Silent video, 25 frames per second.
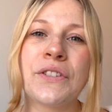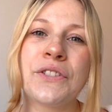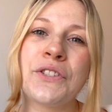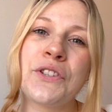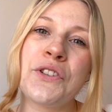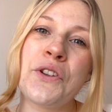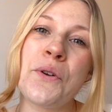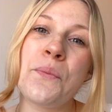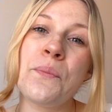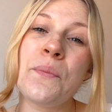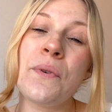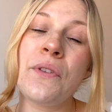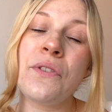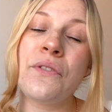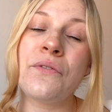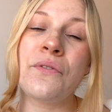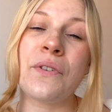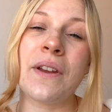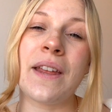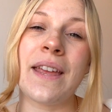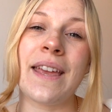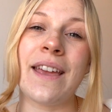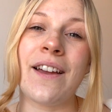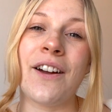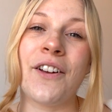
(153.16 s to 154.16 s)
So number
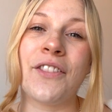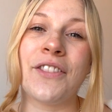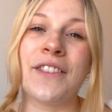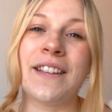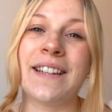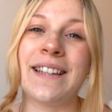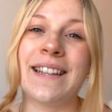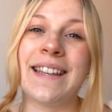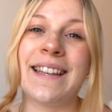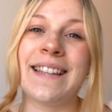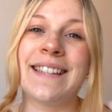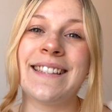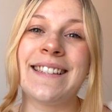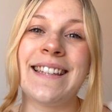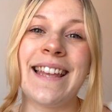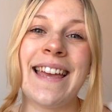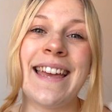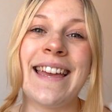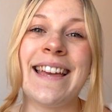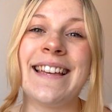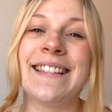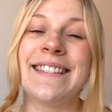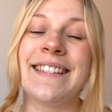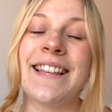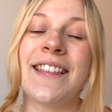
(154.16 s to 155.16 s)
3 on the list
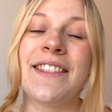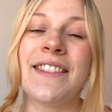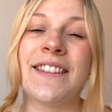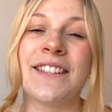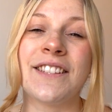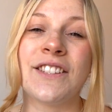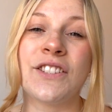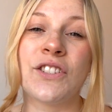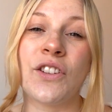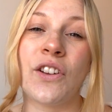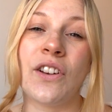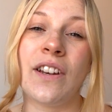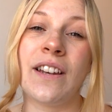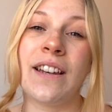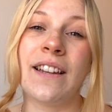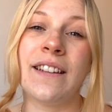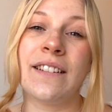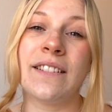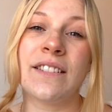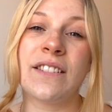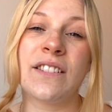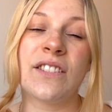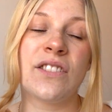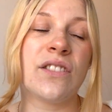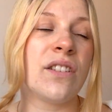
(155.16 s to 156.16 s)
is the
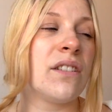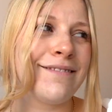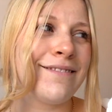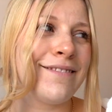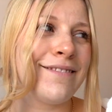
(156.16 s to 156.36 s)
Salts